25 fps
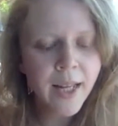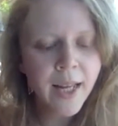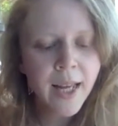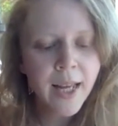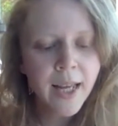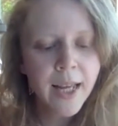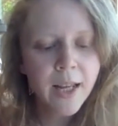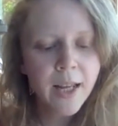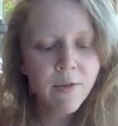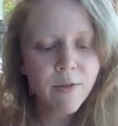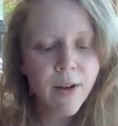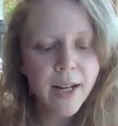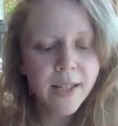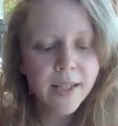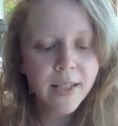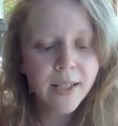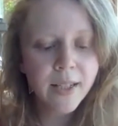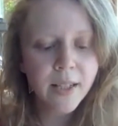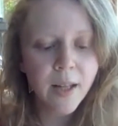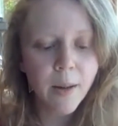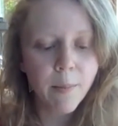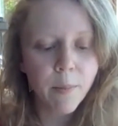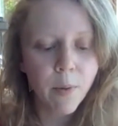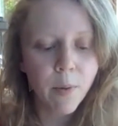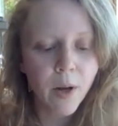He raises
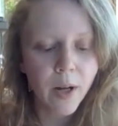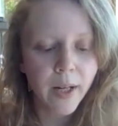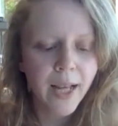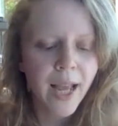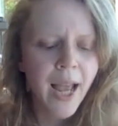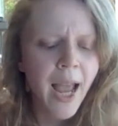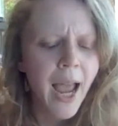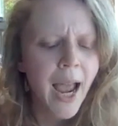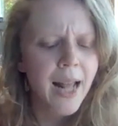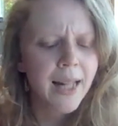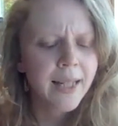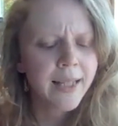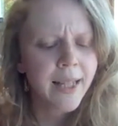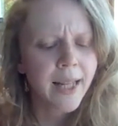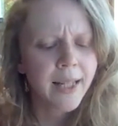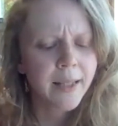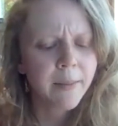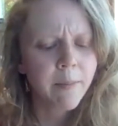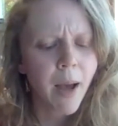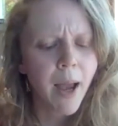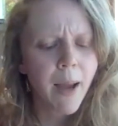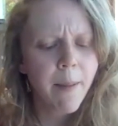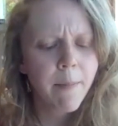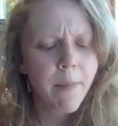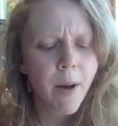a book and says,
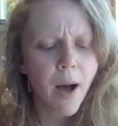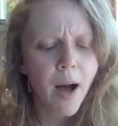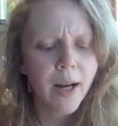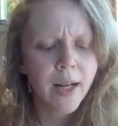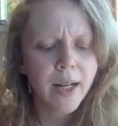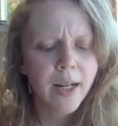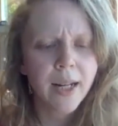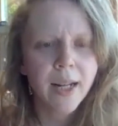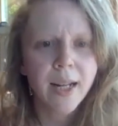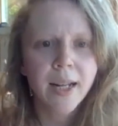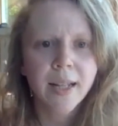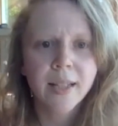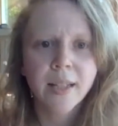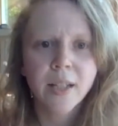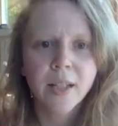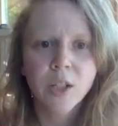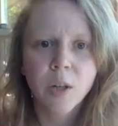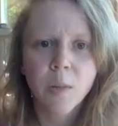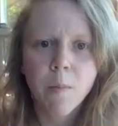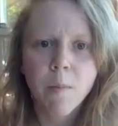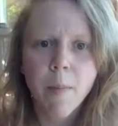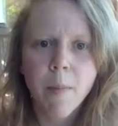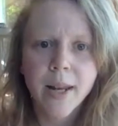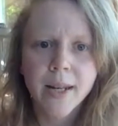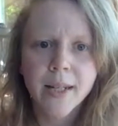my body is a
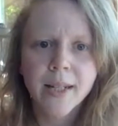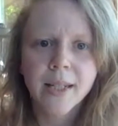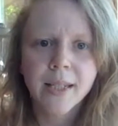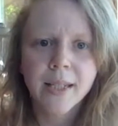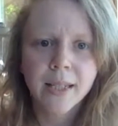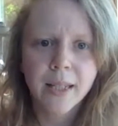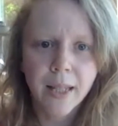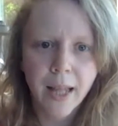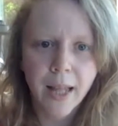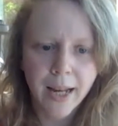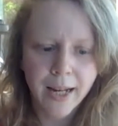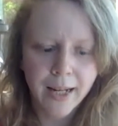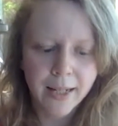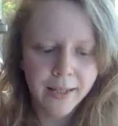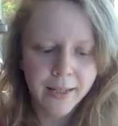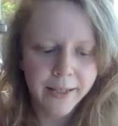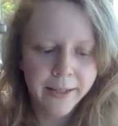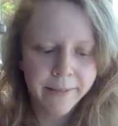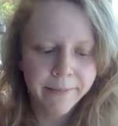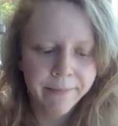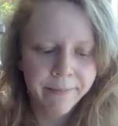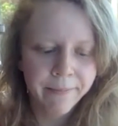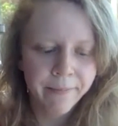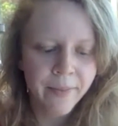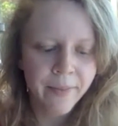tremendous light.
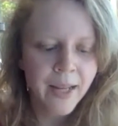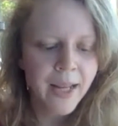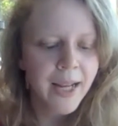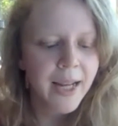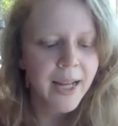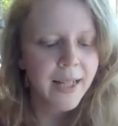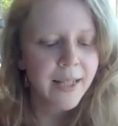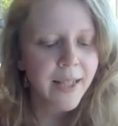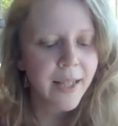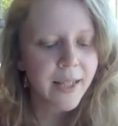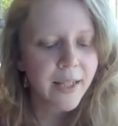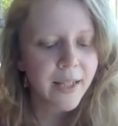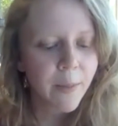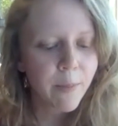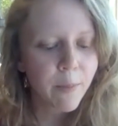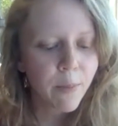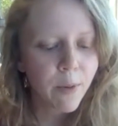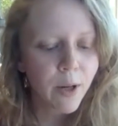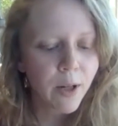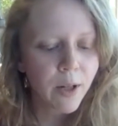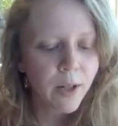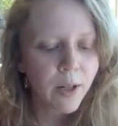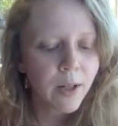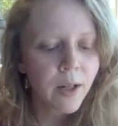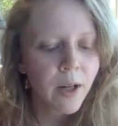He says, a
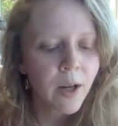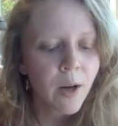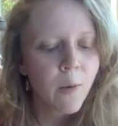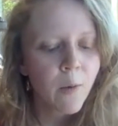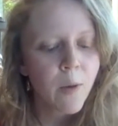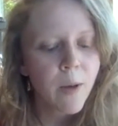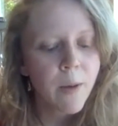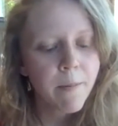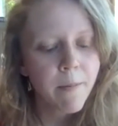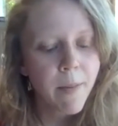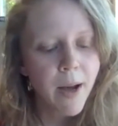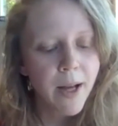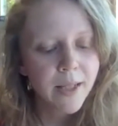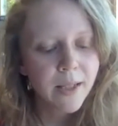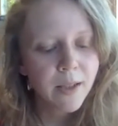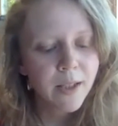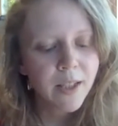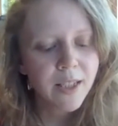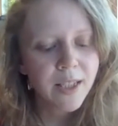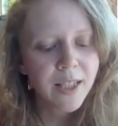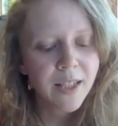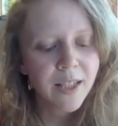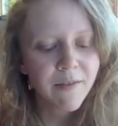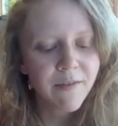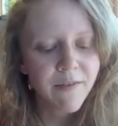book, we must
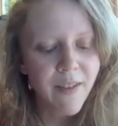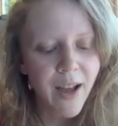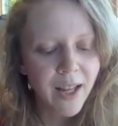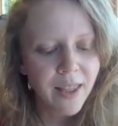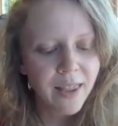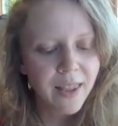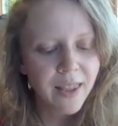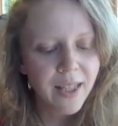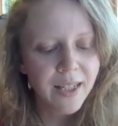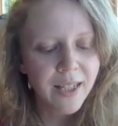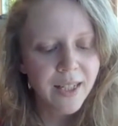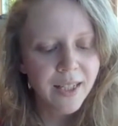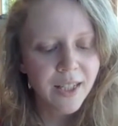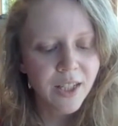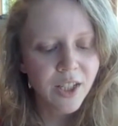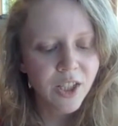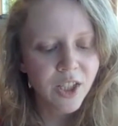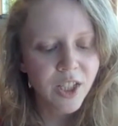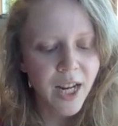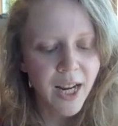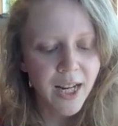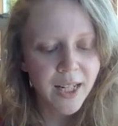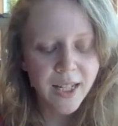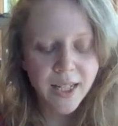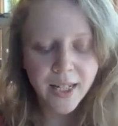disinfect the
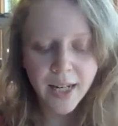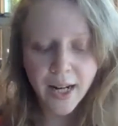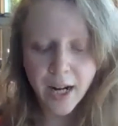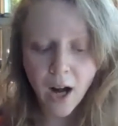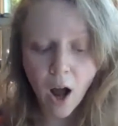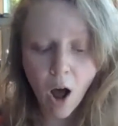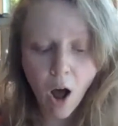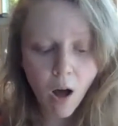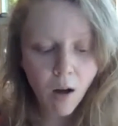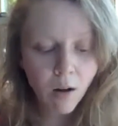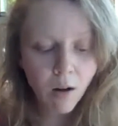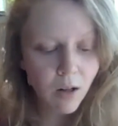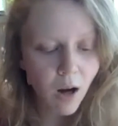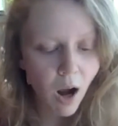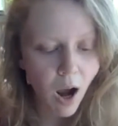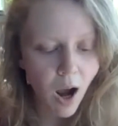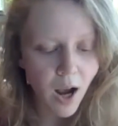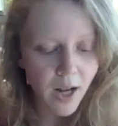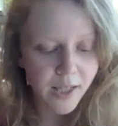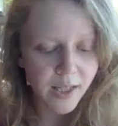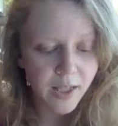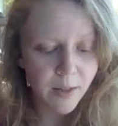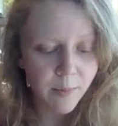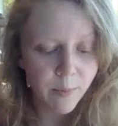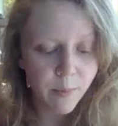disenchanted at all
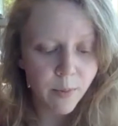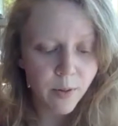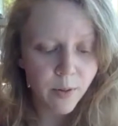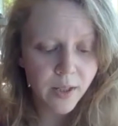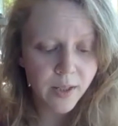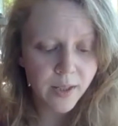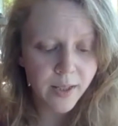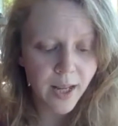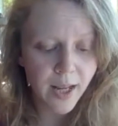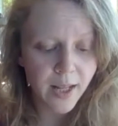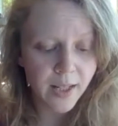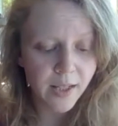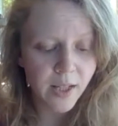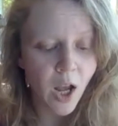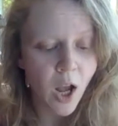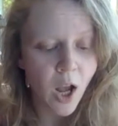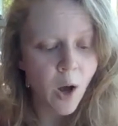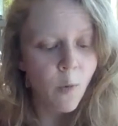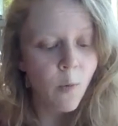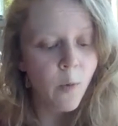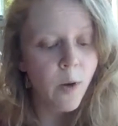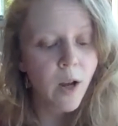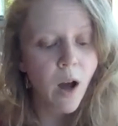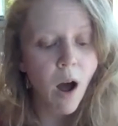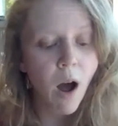costs. The book says,
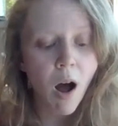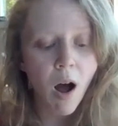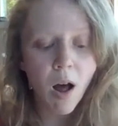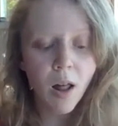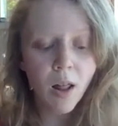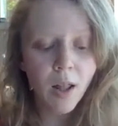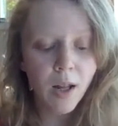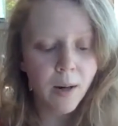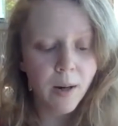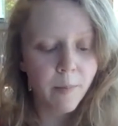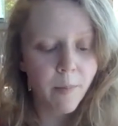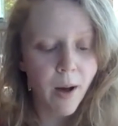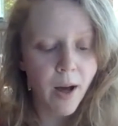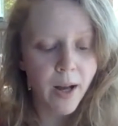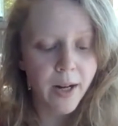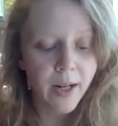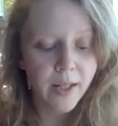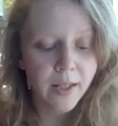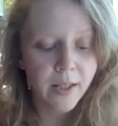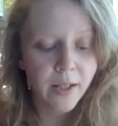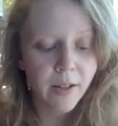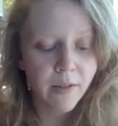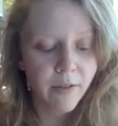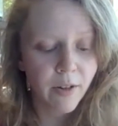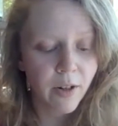we all are
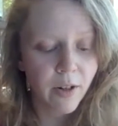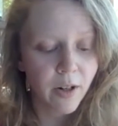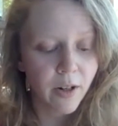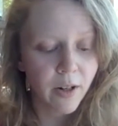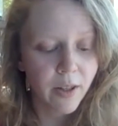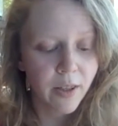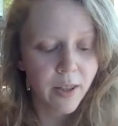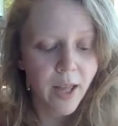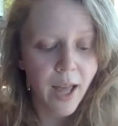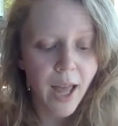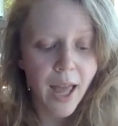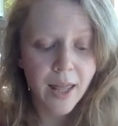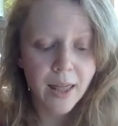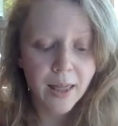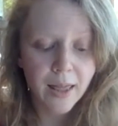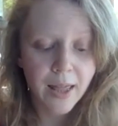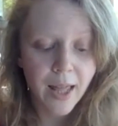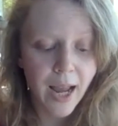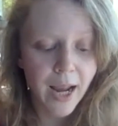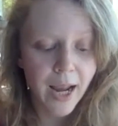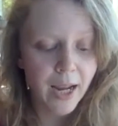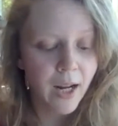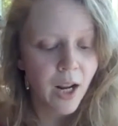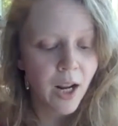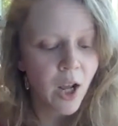bodies of earth and
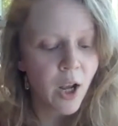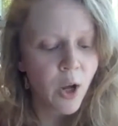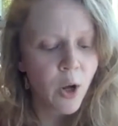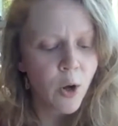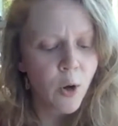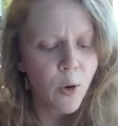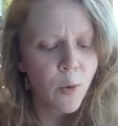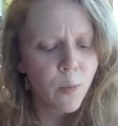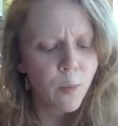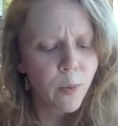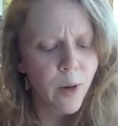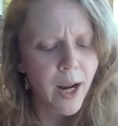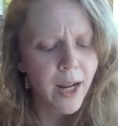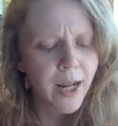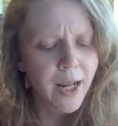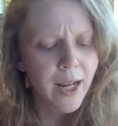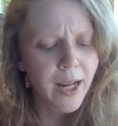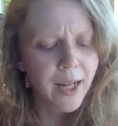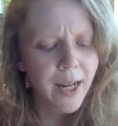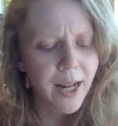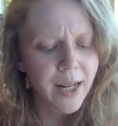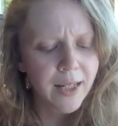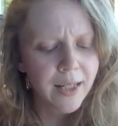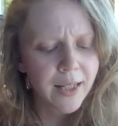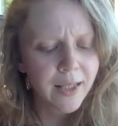light who break
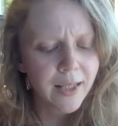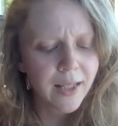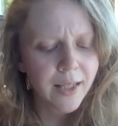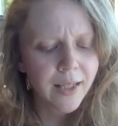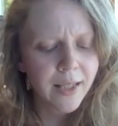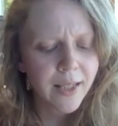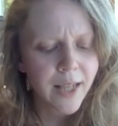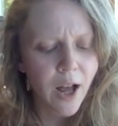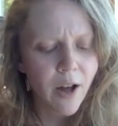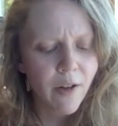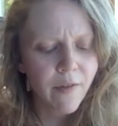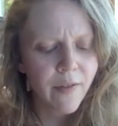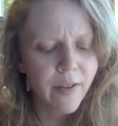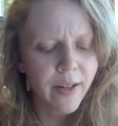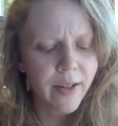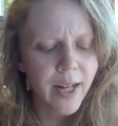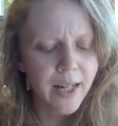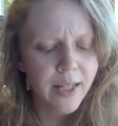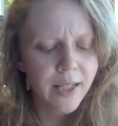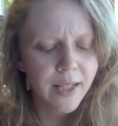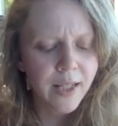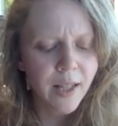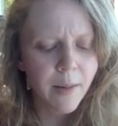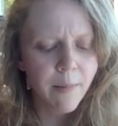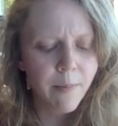against itself,
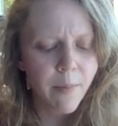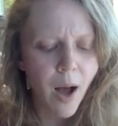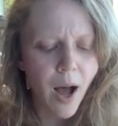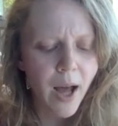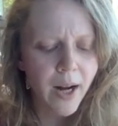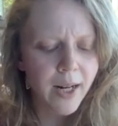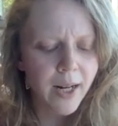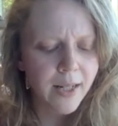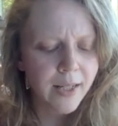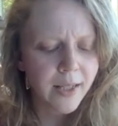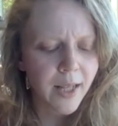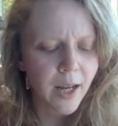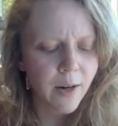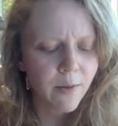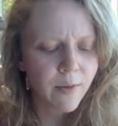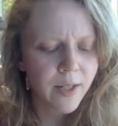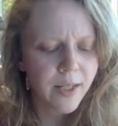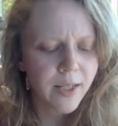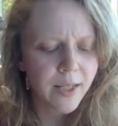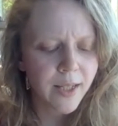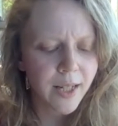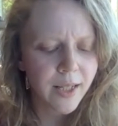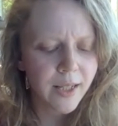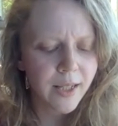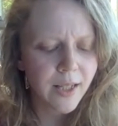against the bodies that
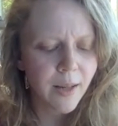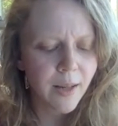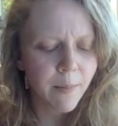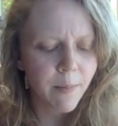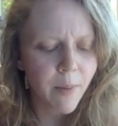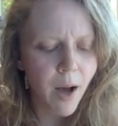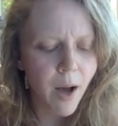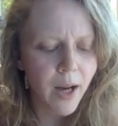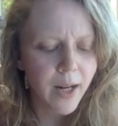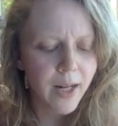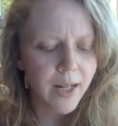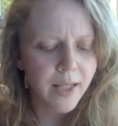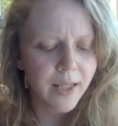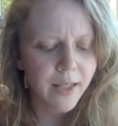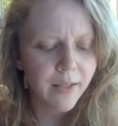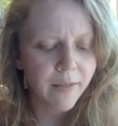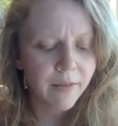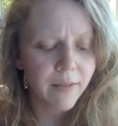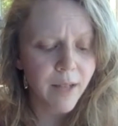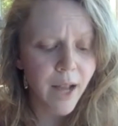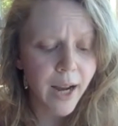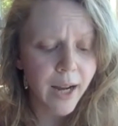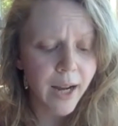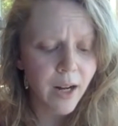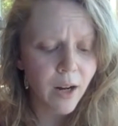resist the bodies of
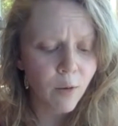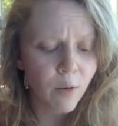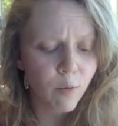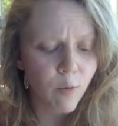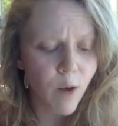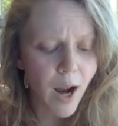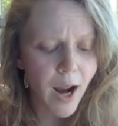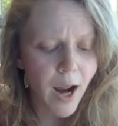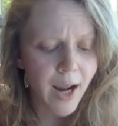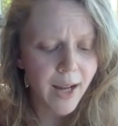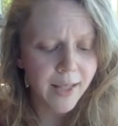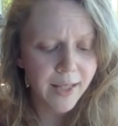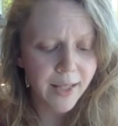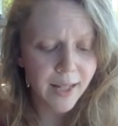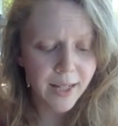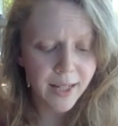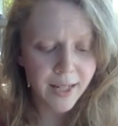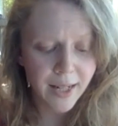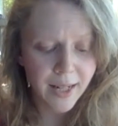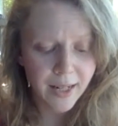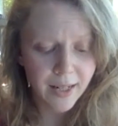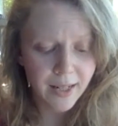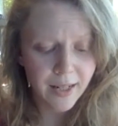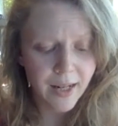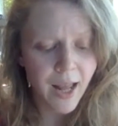light, arise
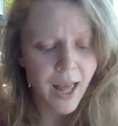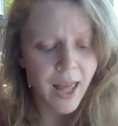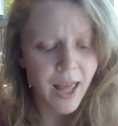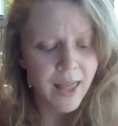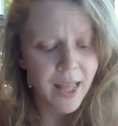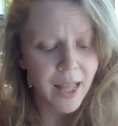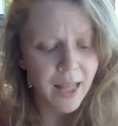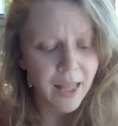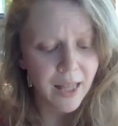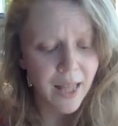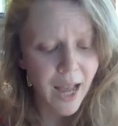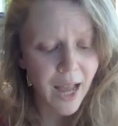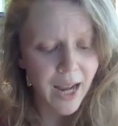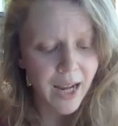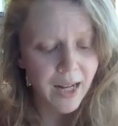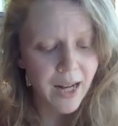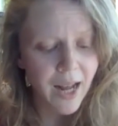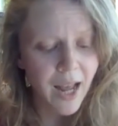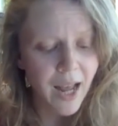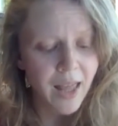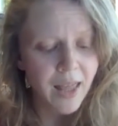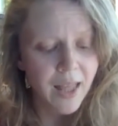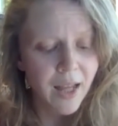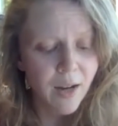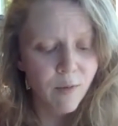again, they light,
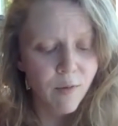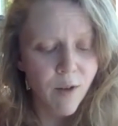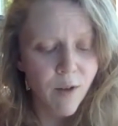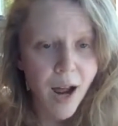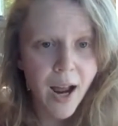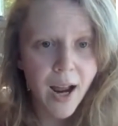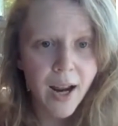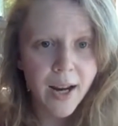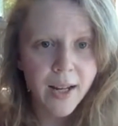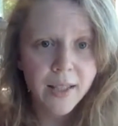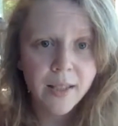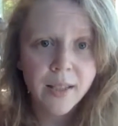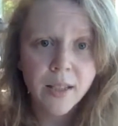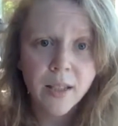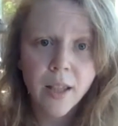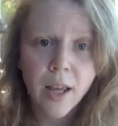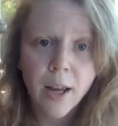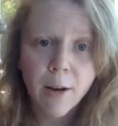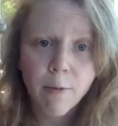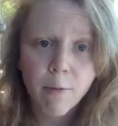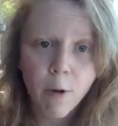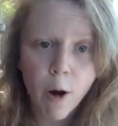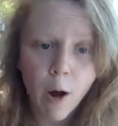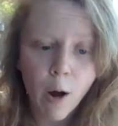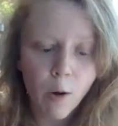they rise,
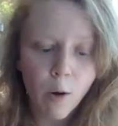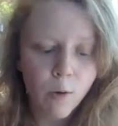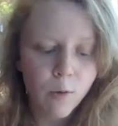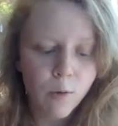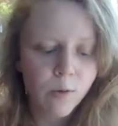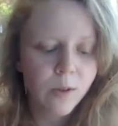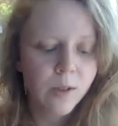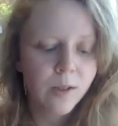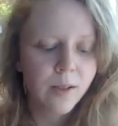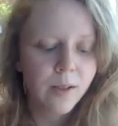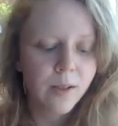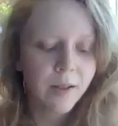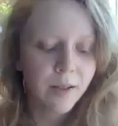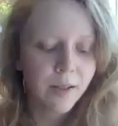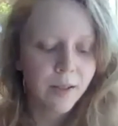they rose.